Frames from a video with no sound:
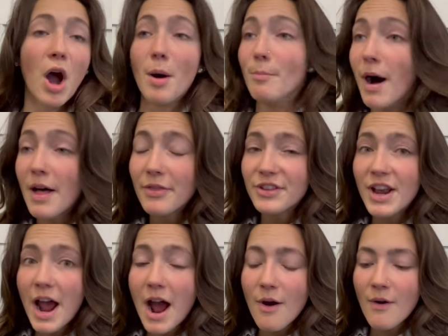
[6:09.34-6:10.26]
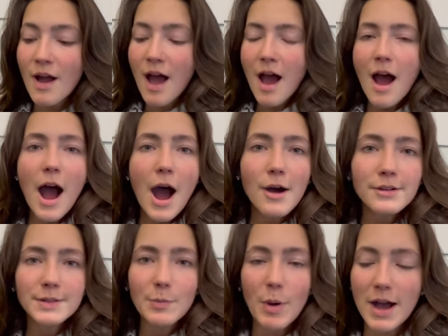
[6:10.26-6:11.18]
A month now? How
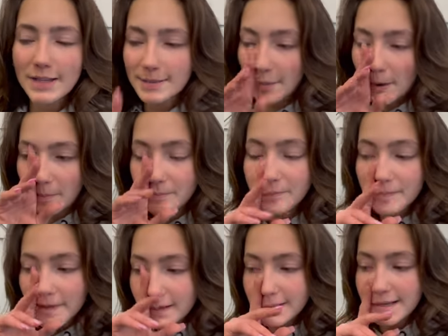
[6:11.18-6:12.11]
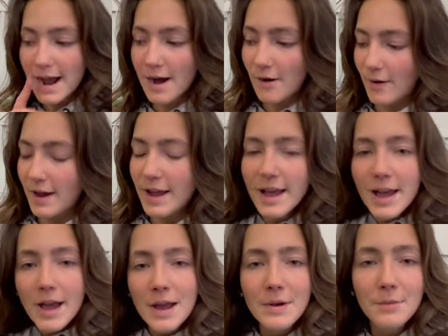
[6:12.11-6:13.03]
is it possible? Now,
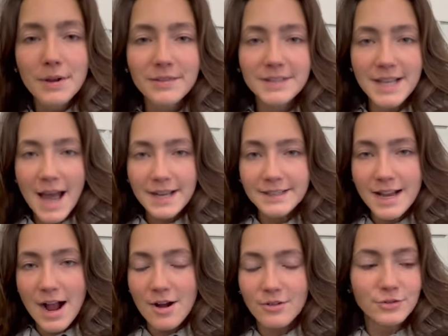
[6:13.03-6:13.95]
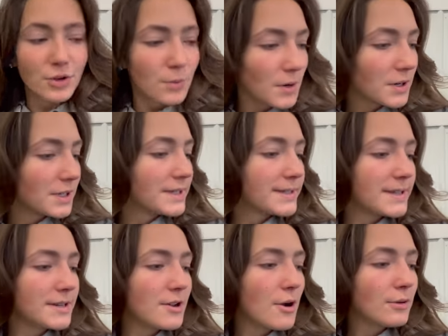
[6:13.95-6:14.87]
we've sat down to work on this
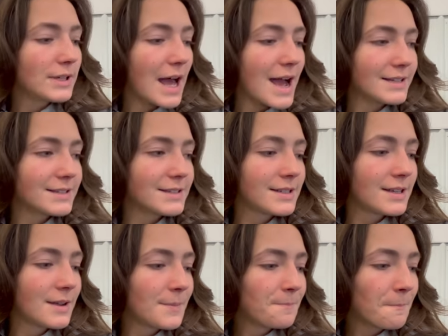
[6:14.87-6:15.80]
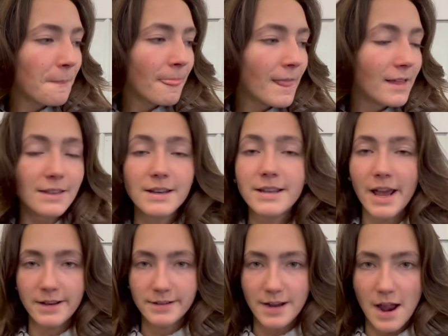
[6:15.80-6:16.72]
thing no less than
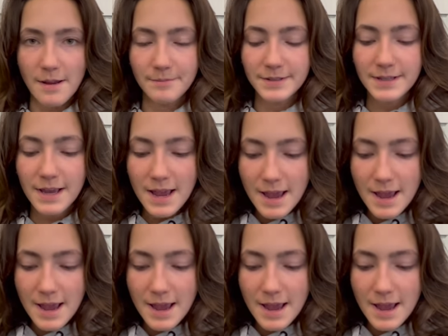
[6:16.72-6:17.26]
10 times.